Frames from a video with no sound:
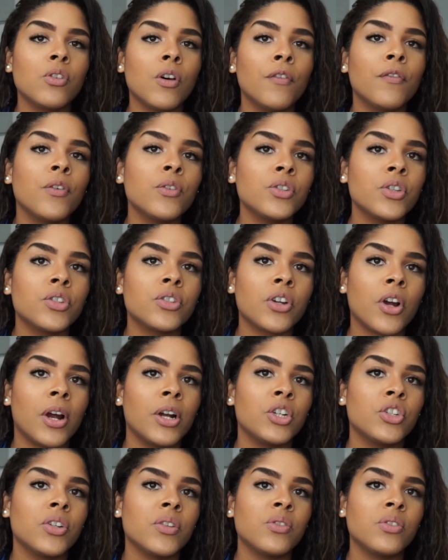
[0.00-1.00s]
don't feel
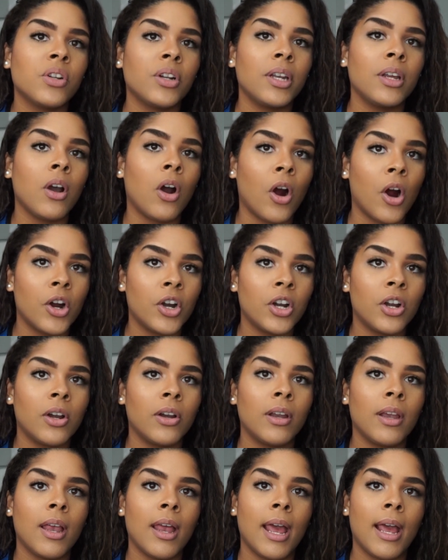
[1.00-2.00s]
discouraged, just study harder
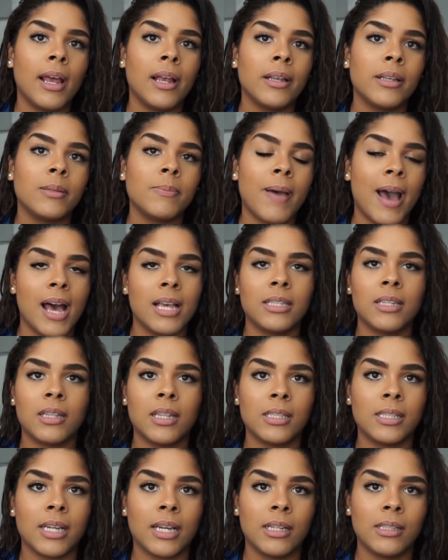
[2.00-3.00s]
and pass it
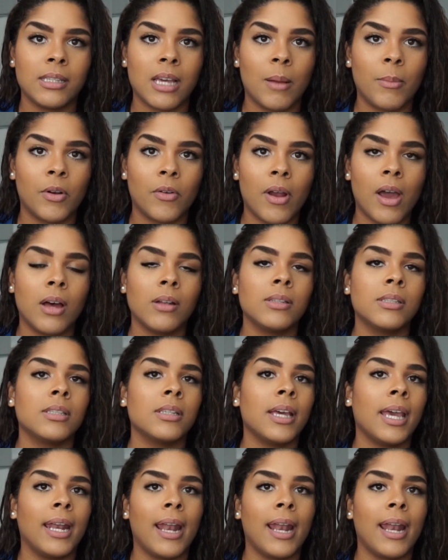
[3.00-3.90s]
the second time around.